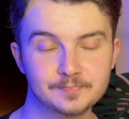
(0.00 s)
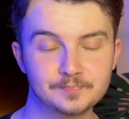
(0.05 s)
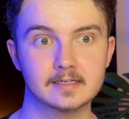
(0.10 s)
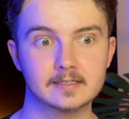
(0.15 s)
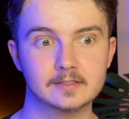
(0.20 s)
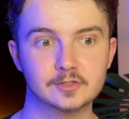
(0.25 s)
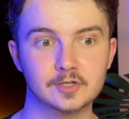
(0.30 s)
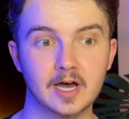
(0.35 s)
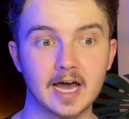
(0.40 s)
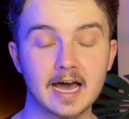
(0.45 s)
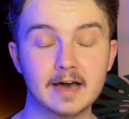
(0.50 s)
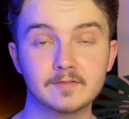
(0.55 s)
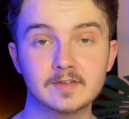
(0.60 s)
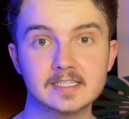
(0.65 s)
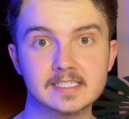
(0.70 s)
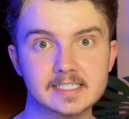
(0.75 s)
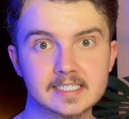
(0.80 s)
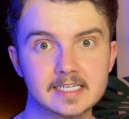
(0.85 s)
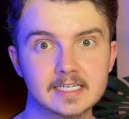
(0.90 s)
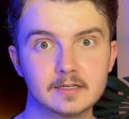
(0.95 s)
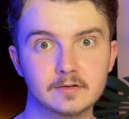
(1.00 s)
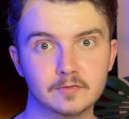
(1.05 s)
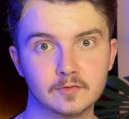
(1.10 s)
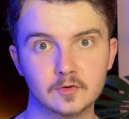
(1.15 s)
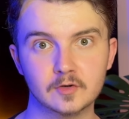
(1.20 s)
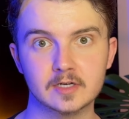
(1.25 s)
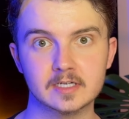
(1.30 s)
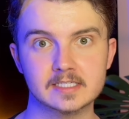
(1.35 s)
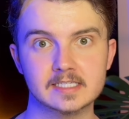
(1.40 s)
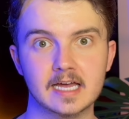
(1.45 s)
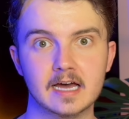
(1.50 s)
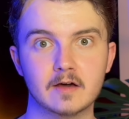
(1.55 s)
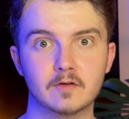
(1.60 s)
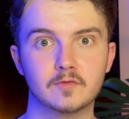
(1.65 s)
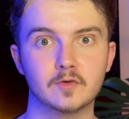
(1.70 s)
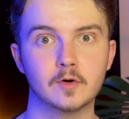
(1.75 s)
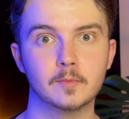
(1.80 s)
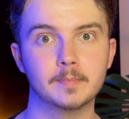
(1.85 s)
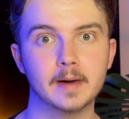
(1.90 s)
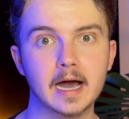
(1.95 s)
So I haven't seen a fungus gnat for
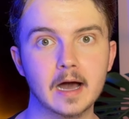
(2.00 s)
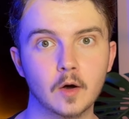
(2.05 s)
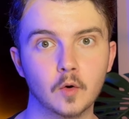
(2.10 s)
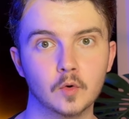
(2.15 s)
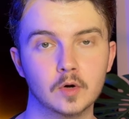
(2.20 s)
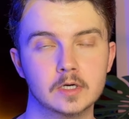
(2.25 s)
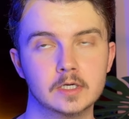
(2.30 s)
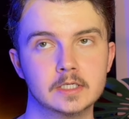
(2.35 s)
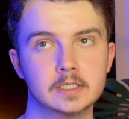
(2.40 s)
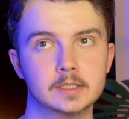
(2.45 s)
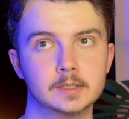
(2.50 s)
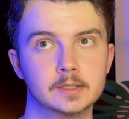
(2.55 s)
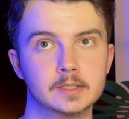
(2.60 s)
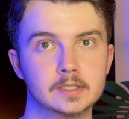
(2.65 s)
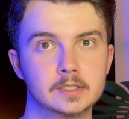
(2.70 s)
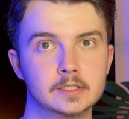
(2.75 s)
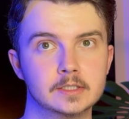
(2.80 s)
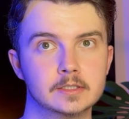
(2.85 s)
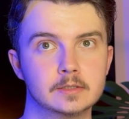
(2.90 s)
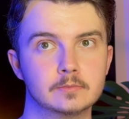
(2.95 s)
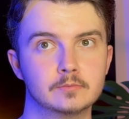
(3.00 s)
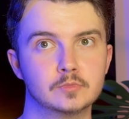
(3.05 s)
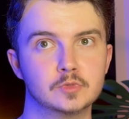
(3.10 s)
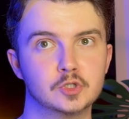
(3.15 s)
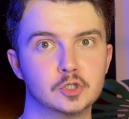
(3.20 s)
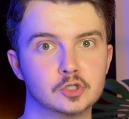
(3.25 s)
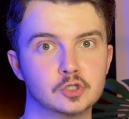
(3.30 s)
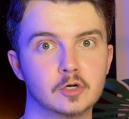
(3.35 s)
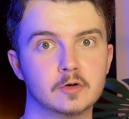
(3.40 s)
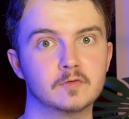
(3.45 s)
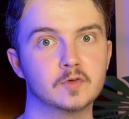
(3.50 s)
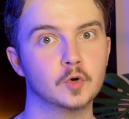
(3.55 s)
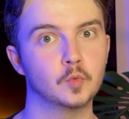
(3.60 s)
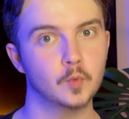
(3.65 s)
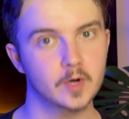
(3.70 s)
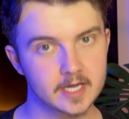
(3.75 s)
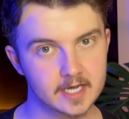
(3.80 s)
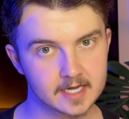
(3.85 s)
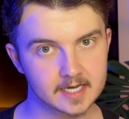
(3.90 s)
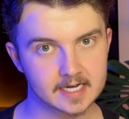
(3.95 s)
about just over a
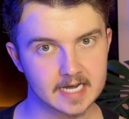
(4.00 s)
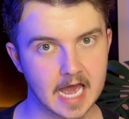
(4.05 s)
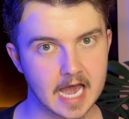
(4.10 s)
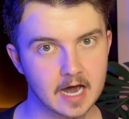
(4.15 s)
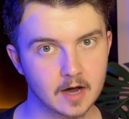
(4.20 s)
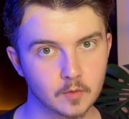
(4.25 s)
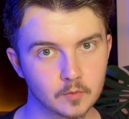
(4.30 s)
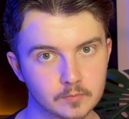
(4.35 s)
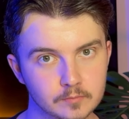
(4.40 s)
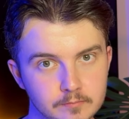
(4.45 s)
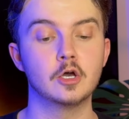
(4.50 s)
week now.